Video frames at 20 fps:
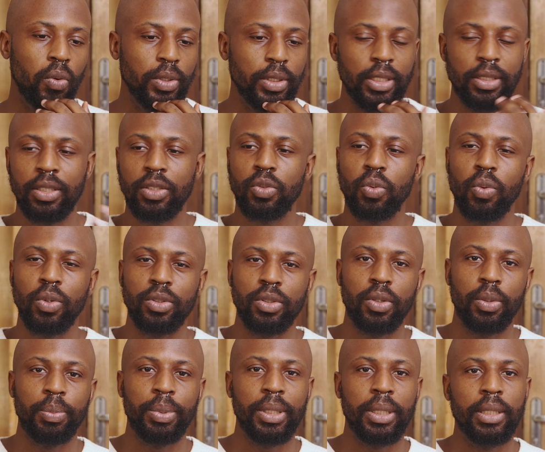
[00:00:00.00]
This is one
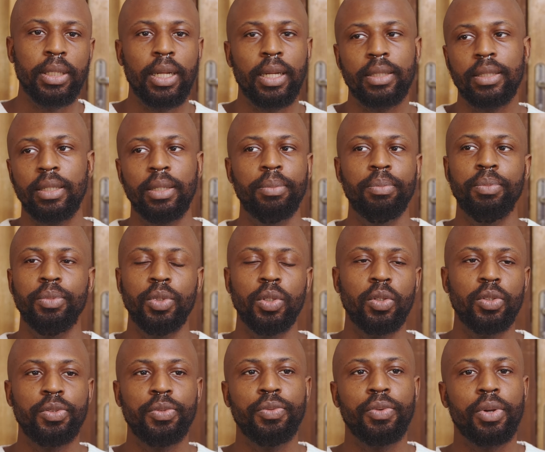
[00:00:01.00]
topic that I'm
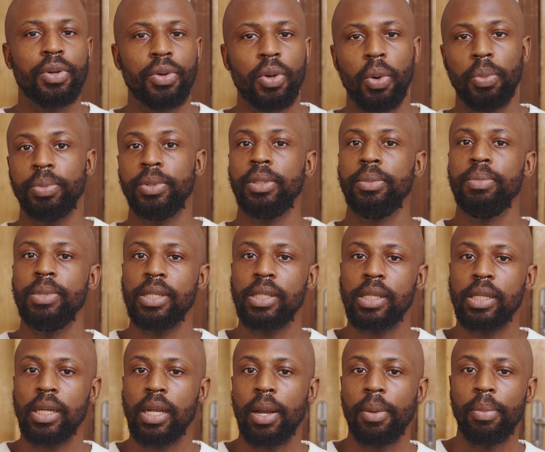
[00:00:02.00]
not very
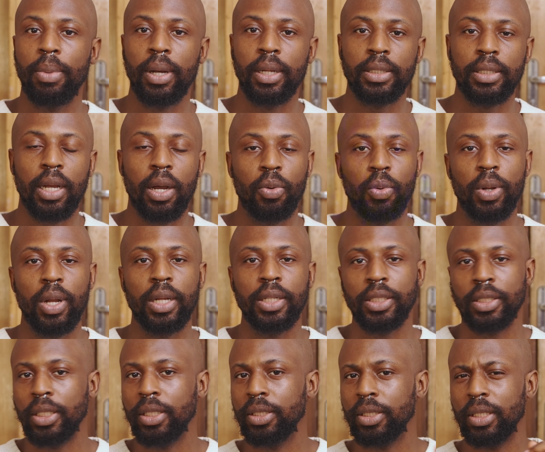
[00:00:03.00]
optimistic about how we can
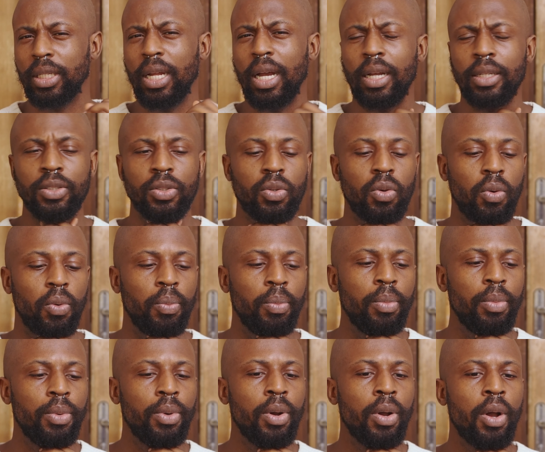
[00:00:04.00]
change the outcome,